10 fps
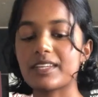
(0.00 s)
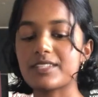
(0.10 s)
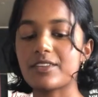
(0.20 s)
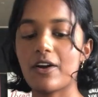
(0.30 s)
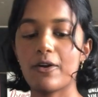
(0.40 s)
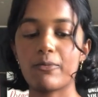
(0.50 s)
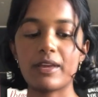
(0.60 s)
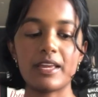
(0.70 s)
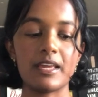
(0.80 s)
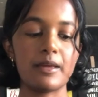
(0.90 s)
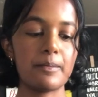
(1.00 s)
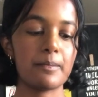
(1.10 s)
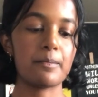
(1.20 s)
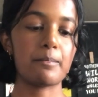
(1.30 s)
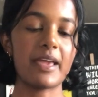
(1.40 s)
So we
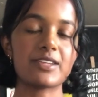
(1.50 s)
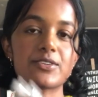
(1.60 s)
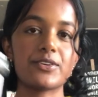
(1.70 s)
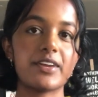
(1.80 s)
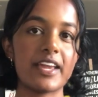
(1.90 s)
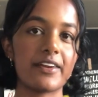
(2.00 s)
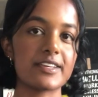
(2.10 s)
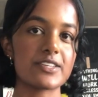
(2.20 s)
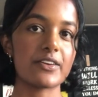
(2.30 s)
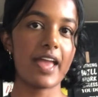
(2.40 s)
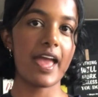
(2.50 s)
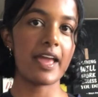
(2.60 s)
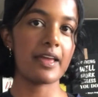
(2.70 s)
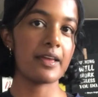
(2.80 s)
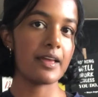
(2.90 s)
make sure your hearing's
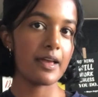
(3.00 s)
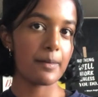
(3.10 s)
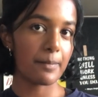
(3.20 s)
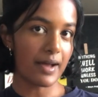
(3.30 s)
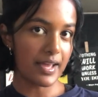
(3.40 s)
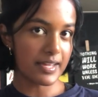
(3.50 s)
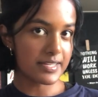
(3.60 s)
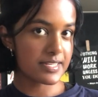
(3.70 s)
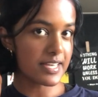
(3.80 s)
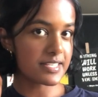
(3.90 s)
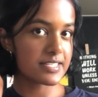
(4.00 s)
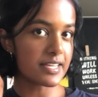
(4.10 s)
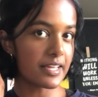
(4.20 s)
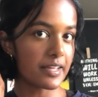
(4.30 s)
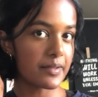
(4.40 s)
okay by
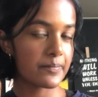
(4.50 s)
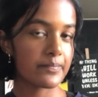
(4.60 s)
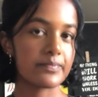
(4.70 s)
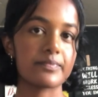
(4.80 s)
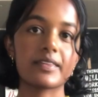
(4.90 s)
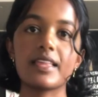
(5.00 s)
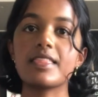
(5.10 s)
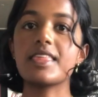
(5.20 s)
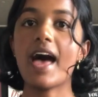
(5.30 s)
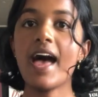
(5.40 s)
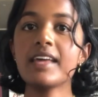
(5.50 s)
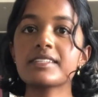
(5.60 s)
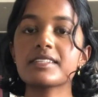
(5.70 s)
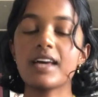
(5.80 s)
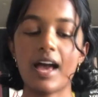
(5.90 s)
testing
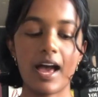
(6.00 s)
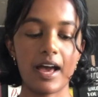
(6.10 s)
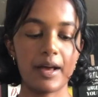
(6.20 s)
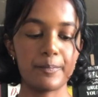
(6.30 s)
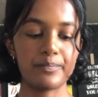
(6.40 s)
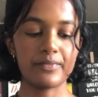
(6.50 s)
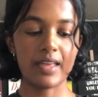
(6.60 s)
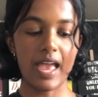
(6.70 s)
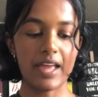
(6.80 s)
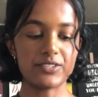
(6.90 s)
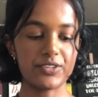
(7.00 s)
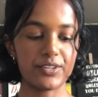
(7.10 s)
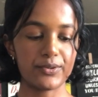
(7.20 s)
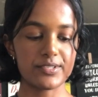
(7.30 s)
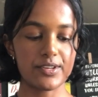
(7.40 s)
that. And you can
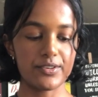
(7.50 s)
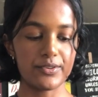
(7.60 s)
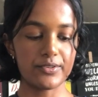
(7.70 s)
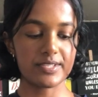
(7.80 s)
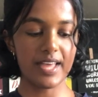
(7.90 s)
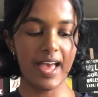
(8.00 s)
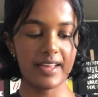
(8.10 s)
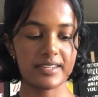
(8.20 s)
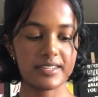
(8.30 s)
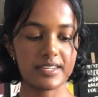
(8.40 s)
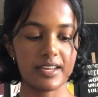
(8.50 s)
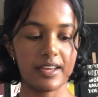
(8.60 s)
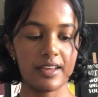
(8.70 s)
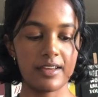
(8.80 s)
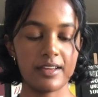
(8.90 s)
also use that
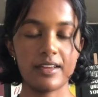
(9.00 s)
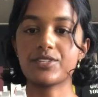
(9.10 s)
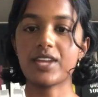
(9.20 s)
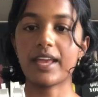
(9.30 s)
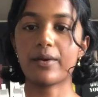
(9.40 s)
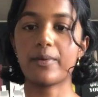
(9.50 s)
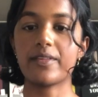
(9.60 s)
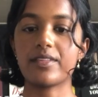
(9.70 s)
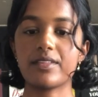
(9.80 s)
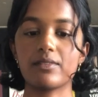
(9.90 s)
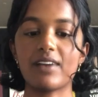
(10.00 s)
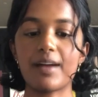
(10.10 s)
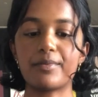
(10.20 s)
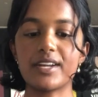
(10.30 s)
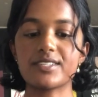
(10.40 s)
to check whether the
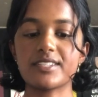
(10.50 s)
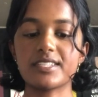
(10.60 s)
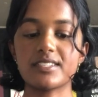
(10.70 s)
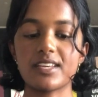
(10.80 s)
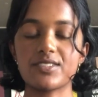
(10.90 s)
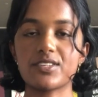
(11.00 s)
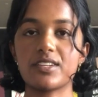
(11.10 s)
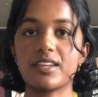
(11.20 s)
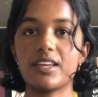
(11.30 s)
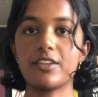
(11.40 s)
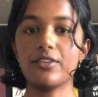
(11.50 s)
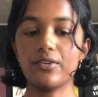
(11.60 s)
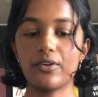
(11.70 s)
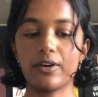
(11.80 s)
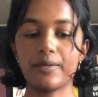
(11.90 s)
vibration sensation in
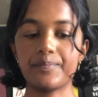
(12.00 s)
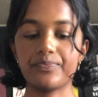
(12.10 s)
your